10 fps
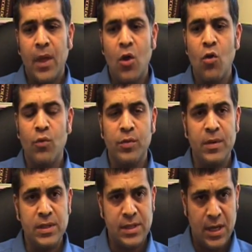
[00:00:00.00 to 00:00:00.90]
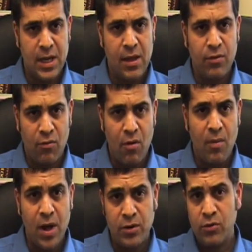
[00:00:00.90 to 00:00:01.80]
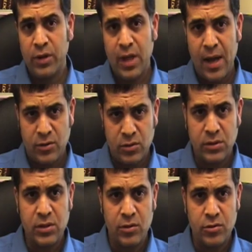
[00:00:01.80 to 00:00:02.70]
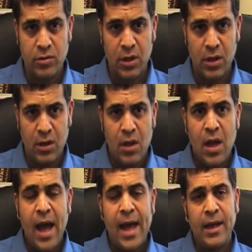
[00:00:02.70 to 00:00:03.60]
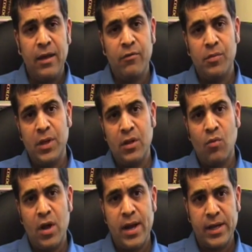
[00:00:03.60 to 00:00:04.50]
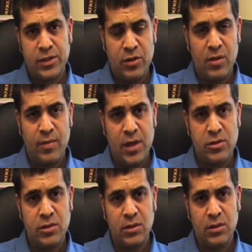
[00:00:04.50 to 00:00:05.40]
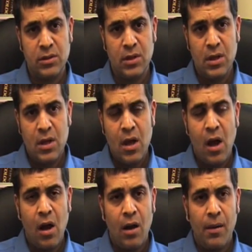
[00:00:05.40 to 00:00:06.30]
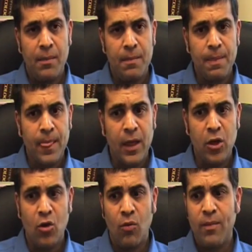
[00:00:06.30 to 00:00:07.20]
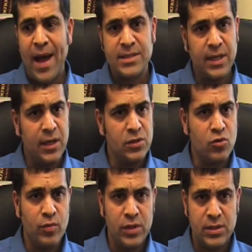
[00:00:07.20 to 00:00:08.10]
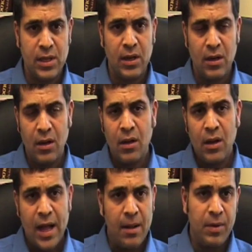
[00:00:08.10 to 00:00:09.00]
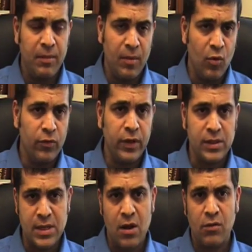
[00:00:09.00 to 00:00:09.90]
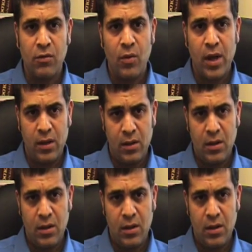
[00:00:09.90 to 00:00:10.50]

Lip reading: who would be sitting at the robot doing the actual surgery. And he would be the one next to the patient, you know, passing instruments and helping me move things out of the way.